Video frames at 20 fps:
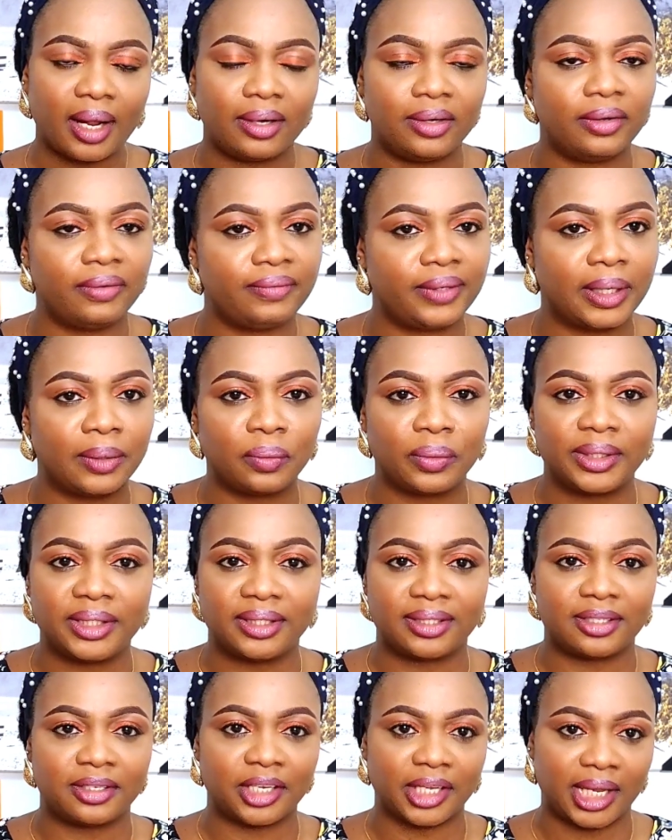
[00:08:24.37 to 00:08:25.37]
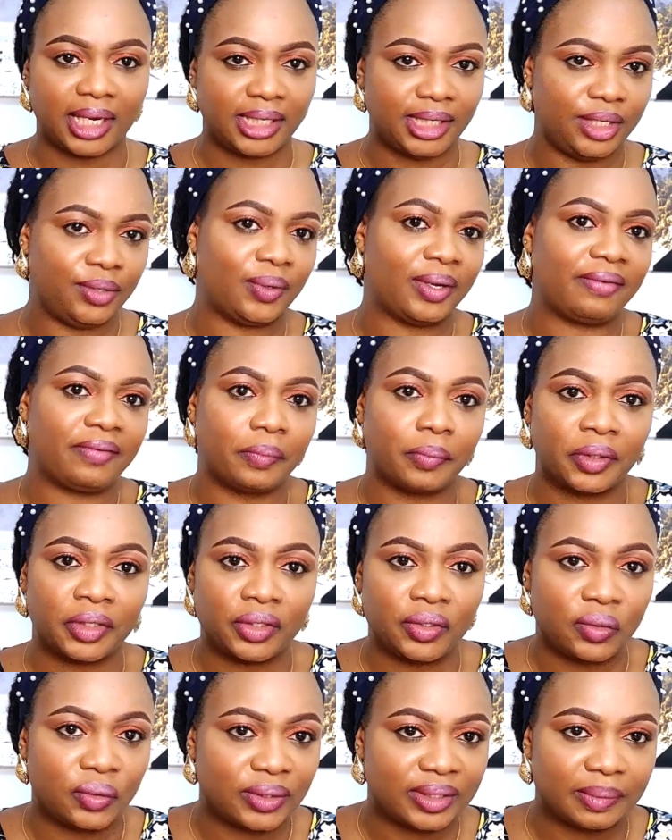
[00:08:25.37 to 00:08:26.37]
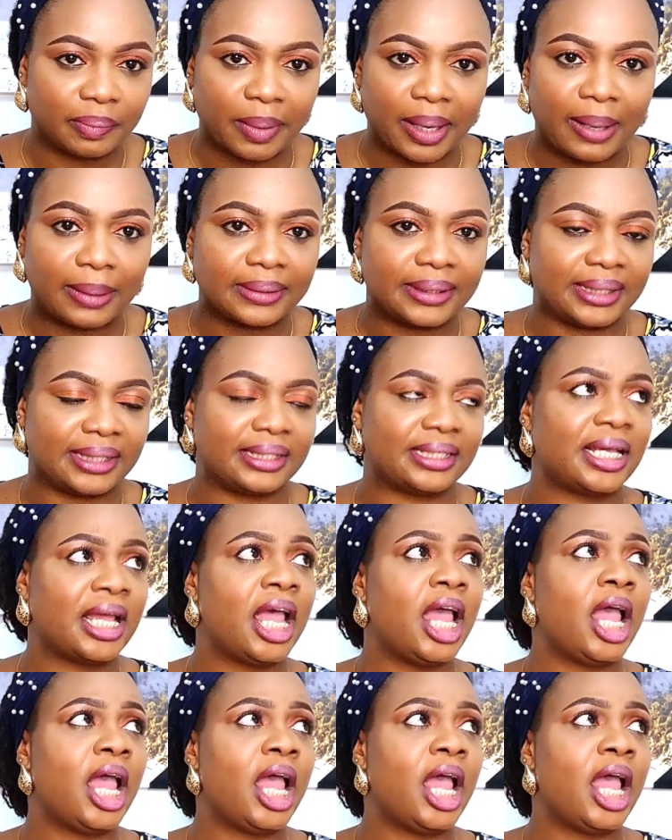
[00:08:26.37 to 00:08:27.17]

Love language is nothing new. Everybody knows about it.